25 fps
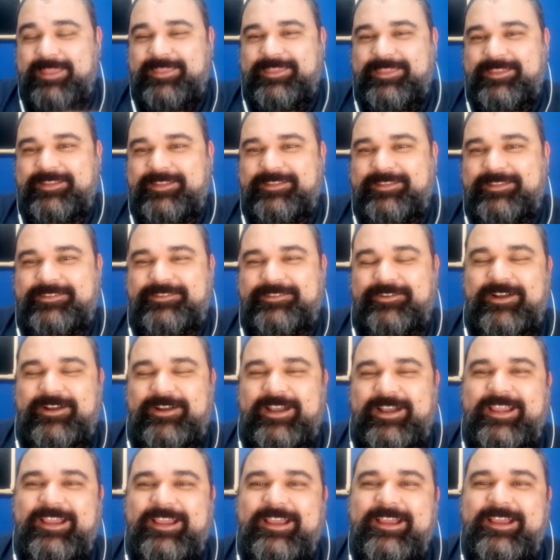
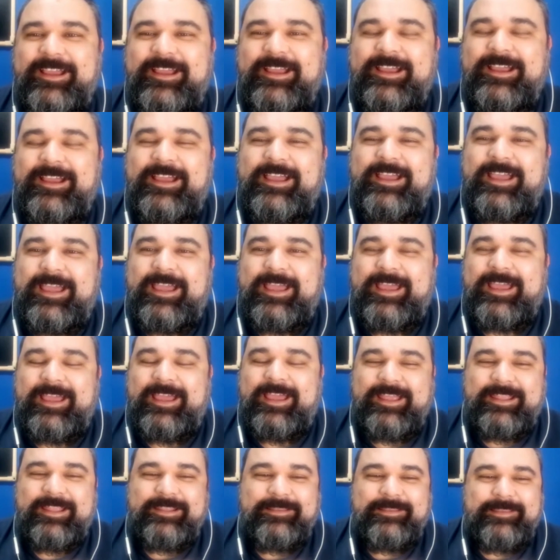sorry.
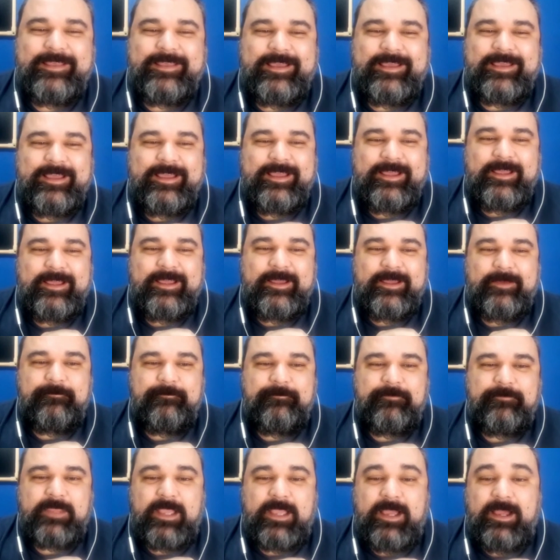And
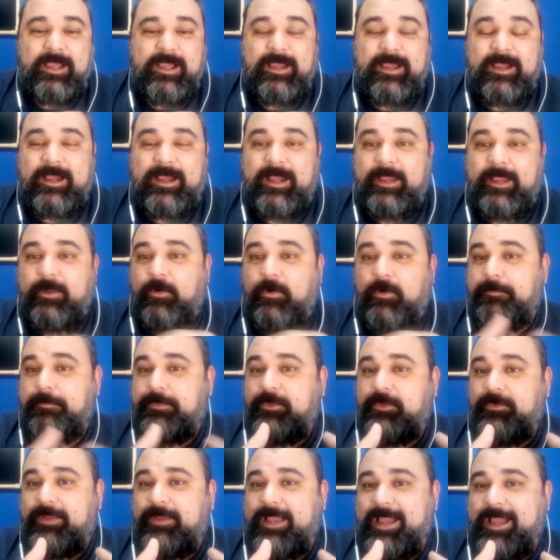I hope
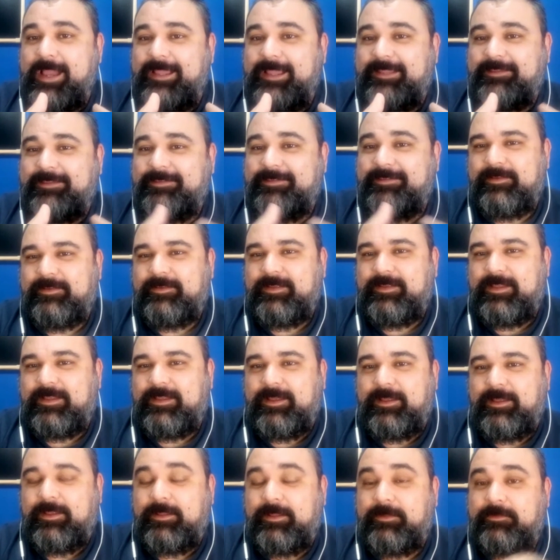you guys
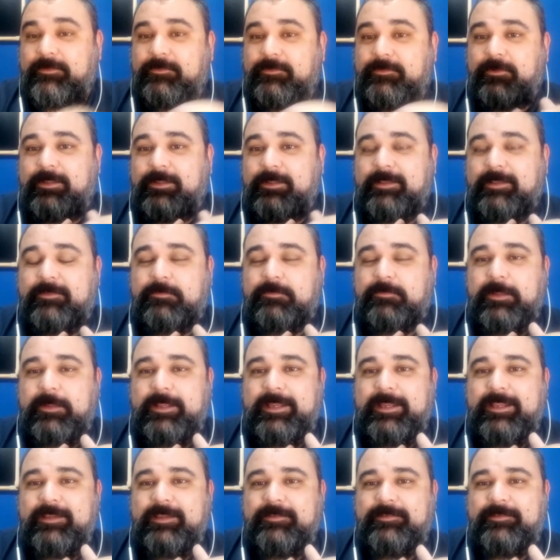understood the
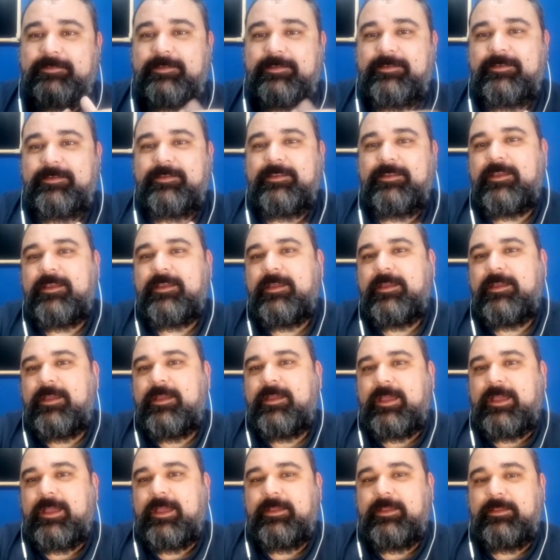explanation.
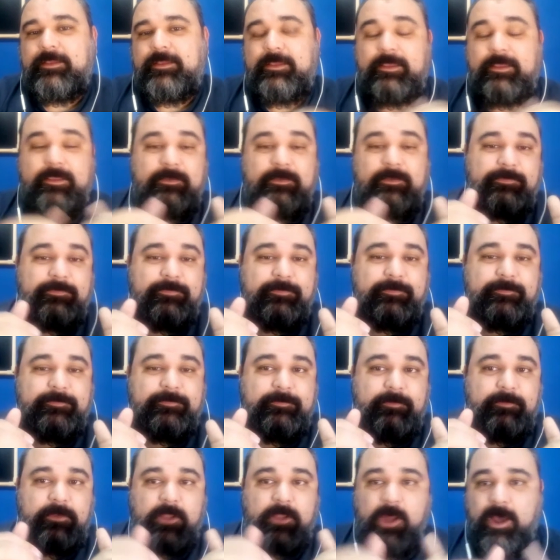If
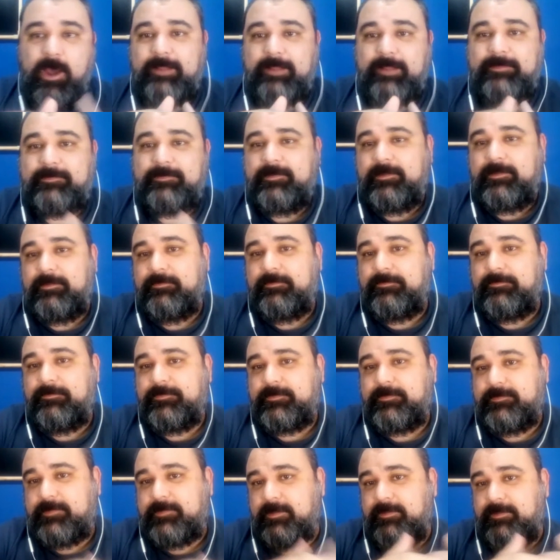not, if
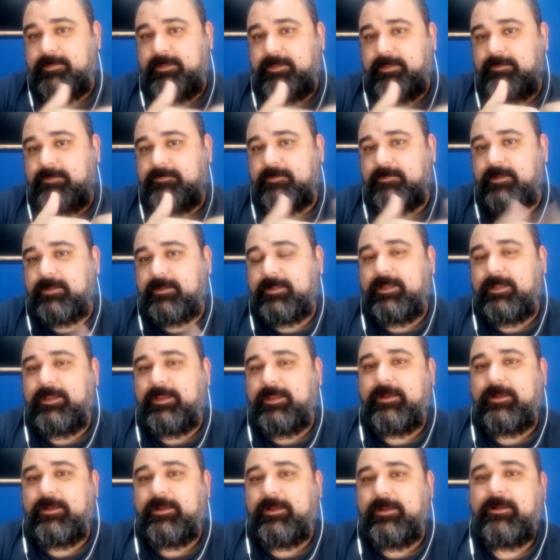something is not
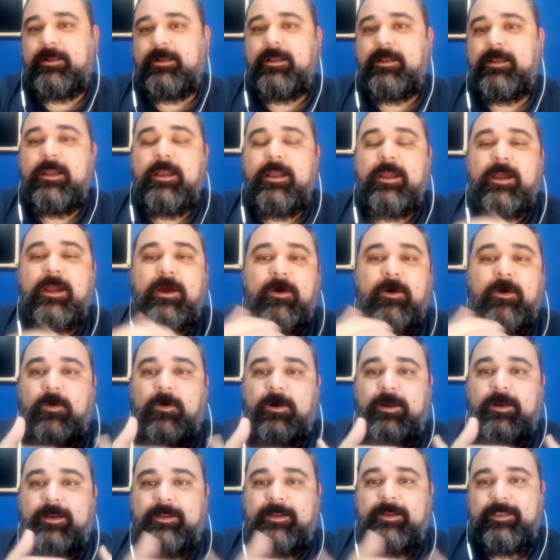clear,
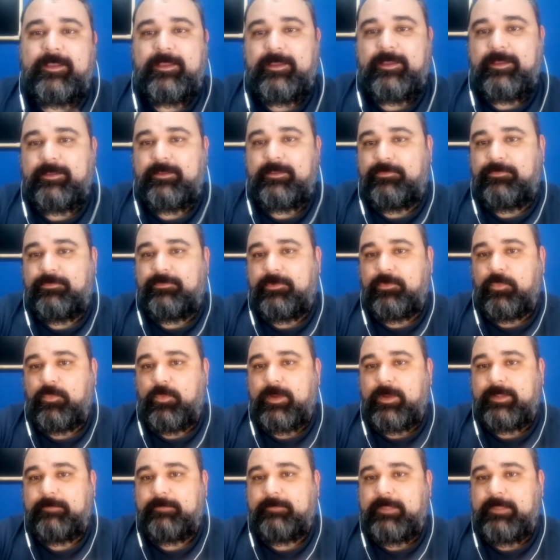or if you
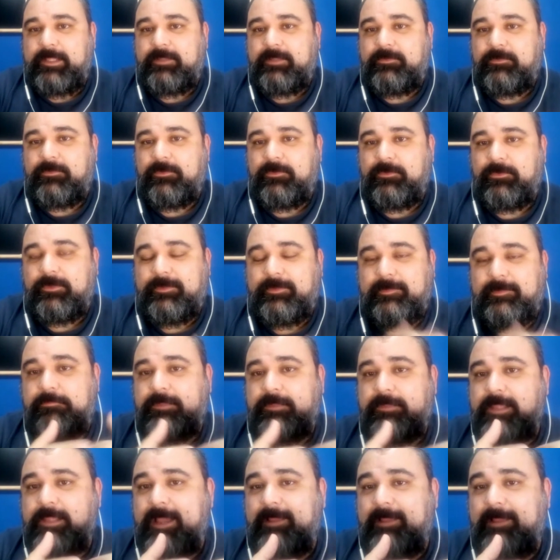want me to deep
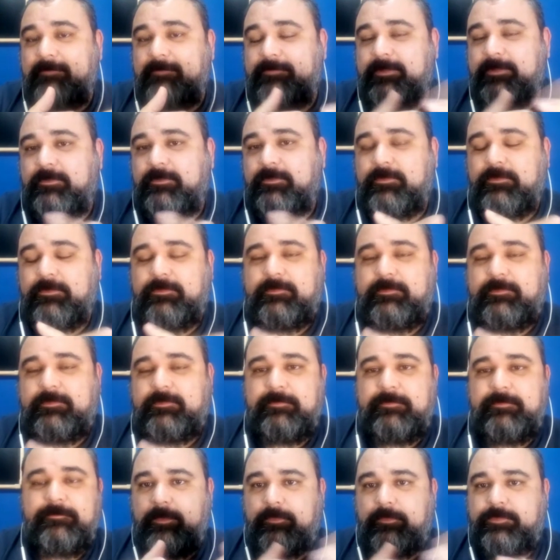dive into
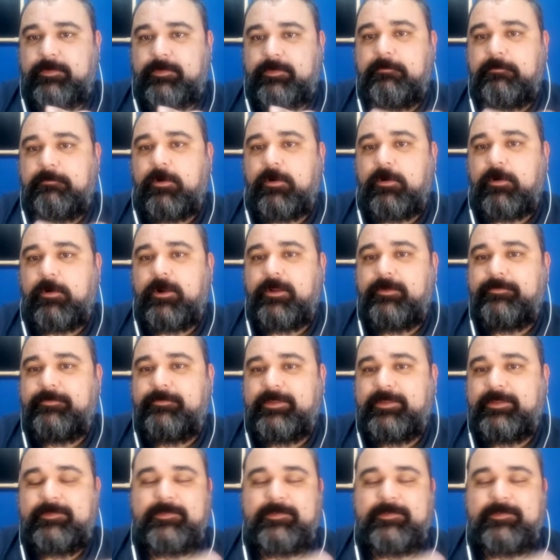some part of it,